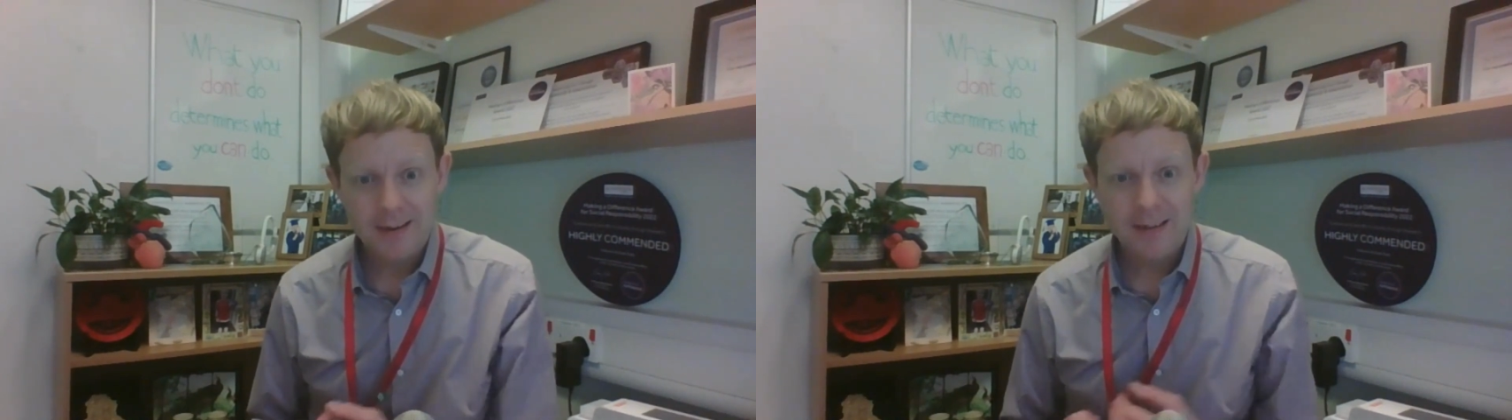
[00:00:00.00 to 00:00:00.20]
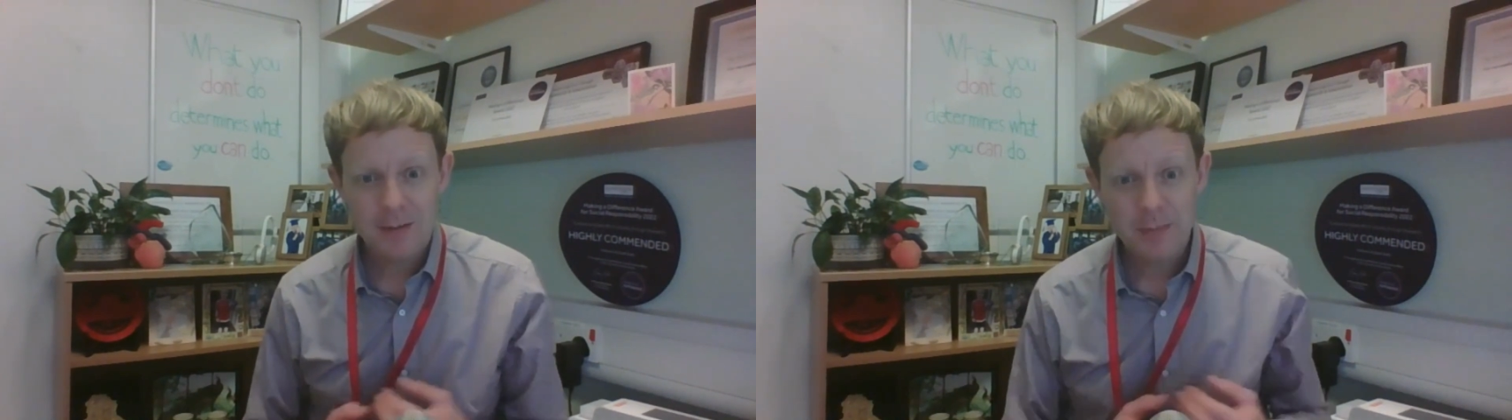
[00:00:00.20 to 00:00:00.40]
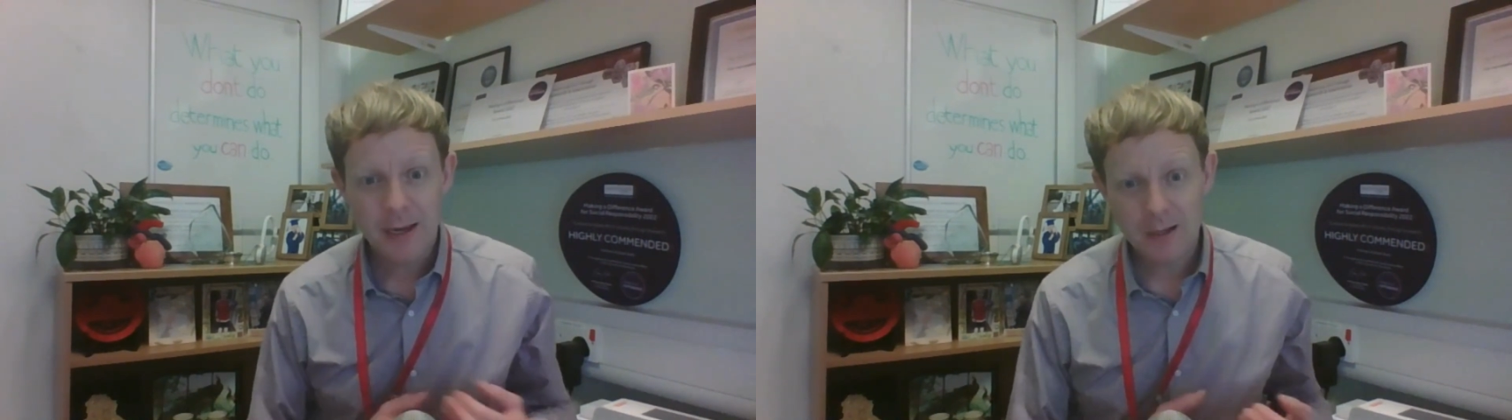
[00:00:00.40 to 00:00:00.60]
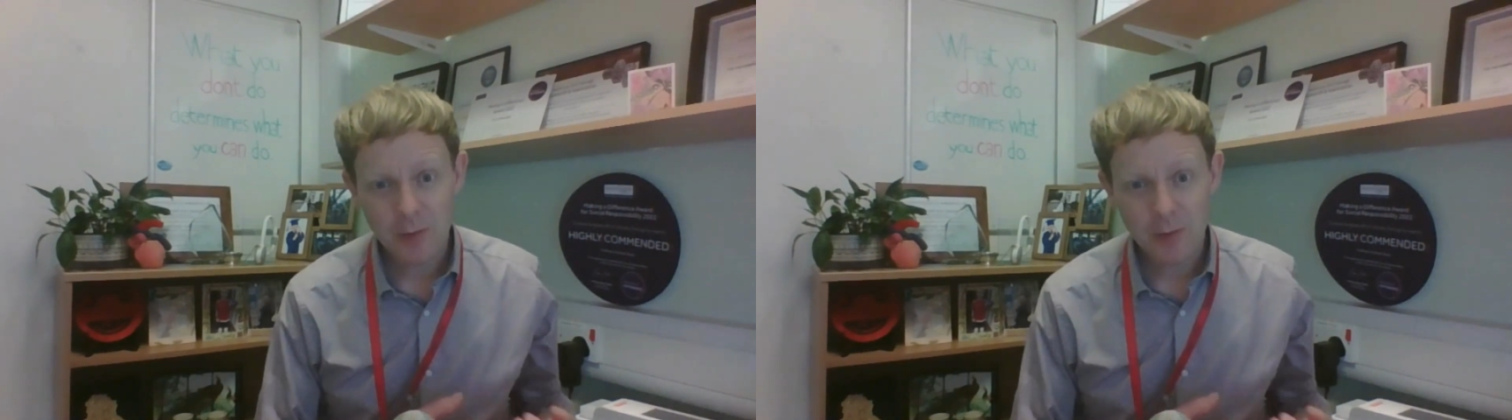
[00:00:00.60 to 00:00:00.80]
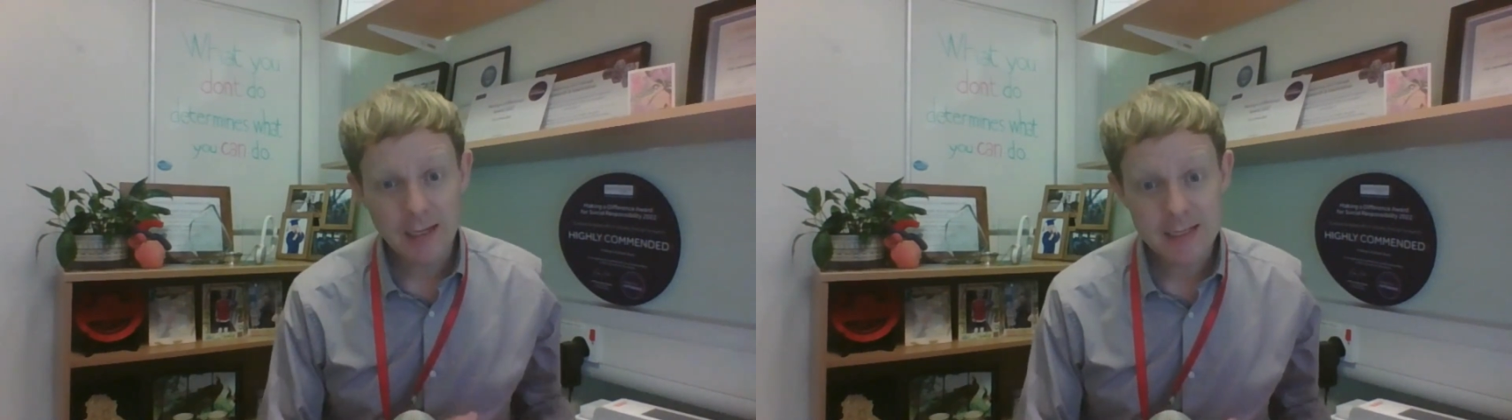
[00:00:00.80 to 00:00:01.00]
than pain
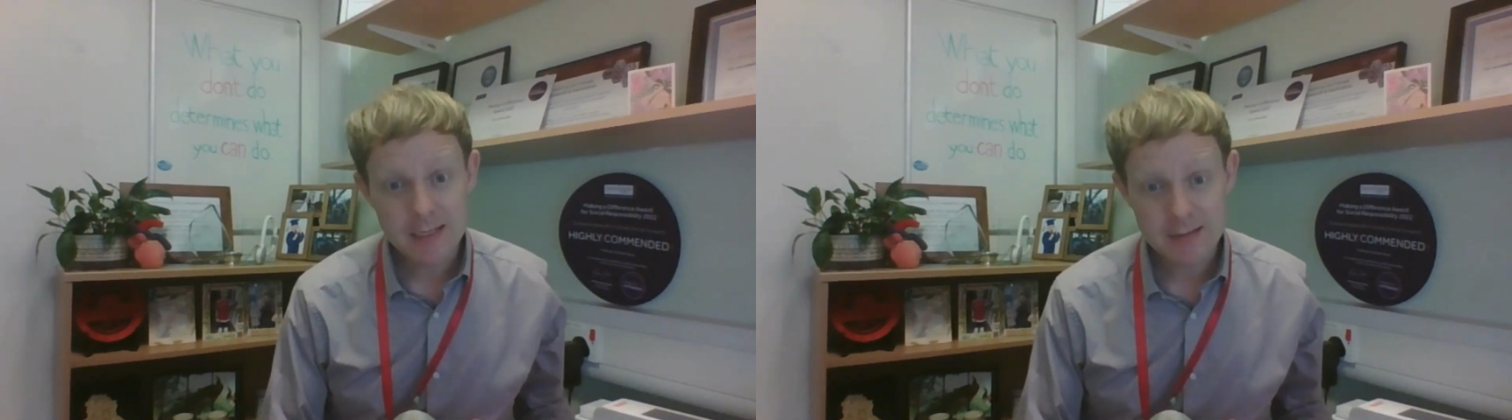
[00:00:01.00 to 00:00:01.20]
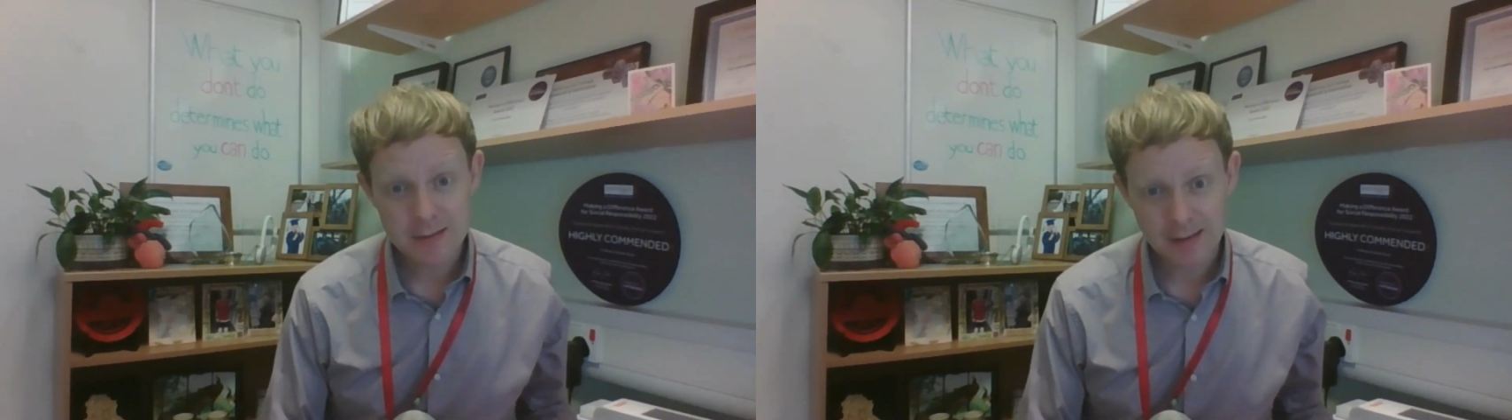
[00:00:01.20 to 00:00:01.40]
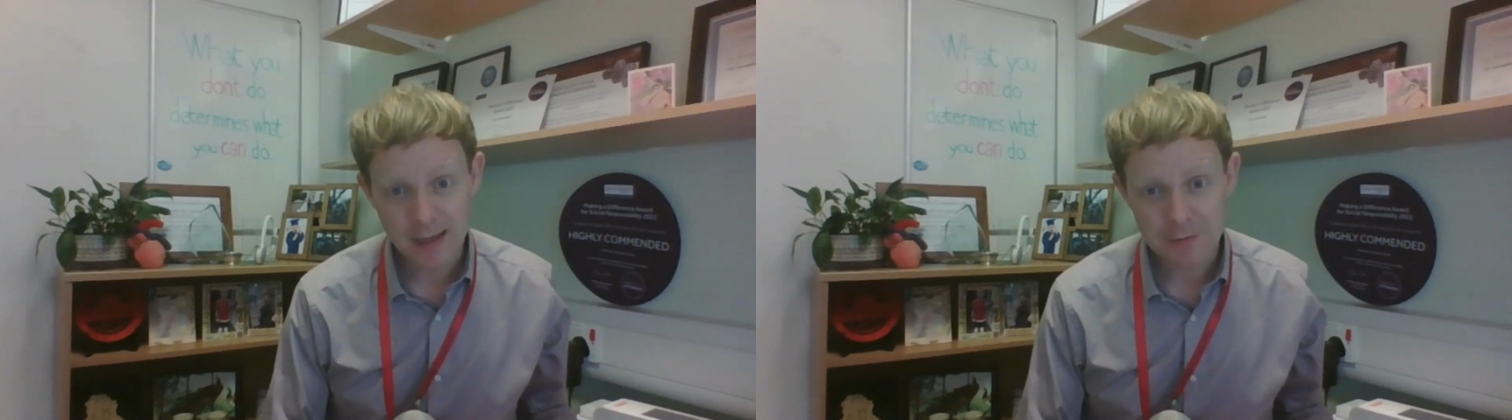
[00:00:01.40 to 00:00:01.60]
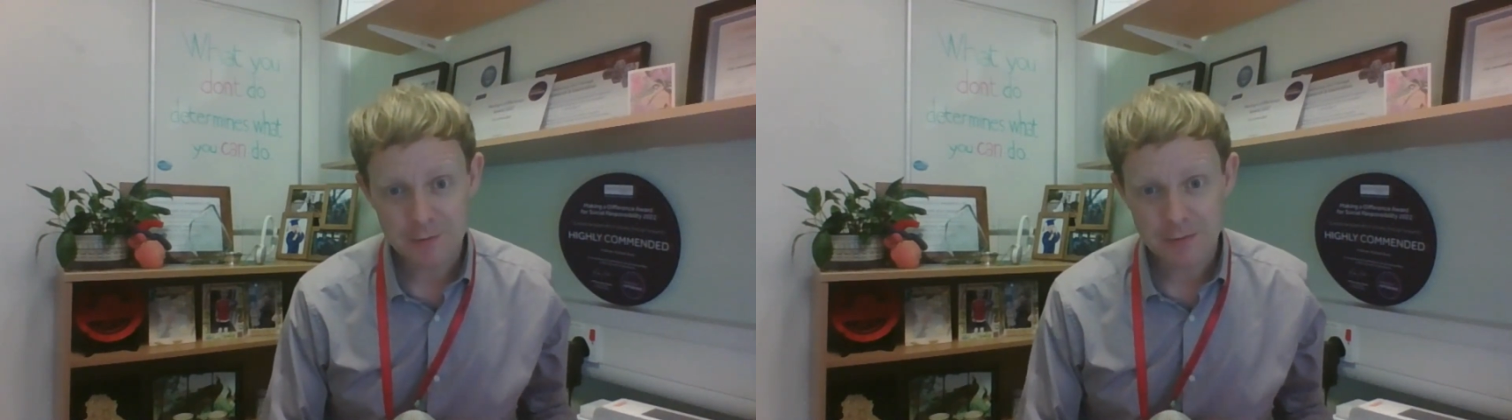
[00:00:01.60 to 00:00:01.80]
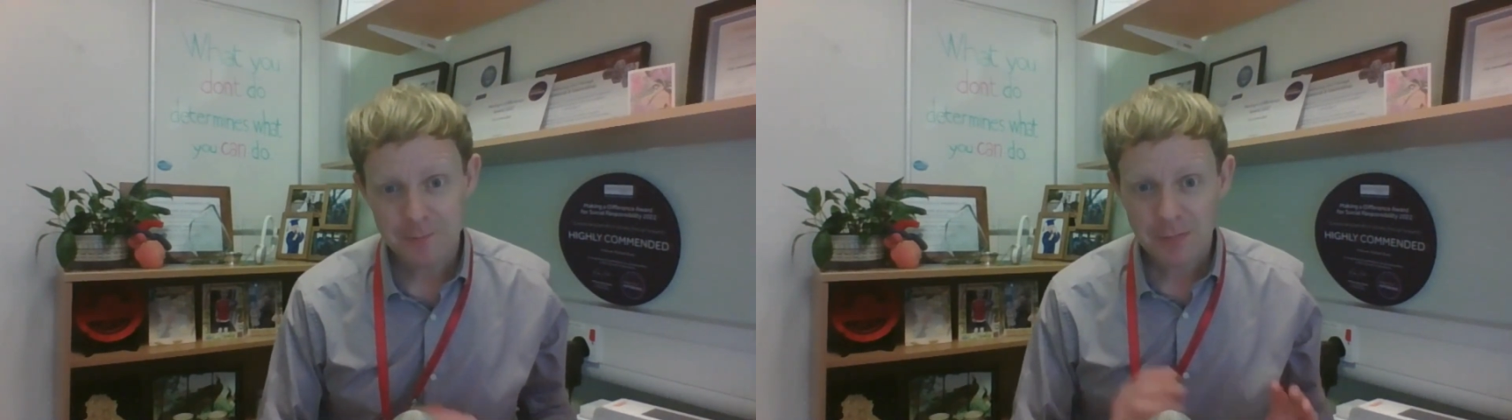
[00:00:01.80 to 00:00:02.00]
radiating to the left.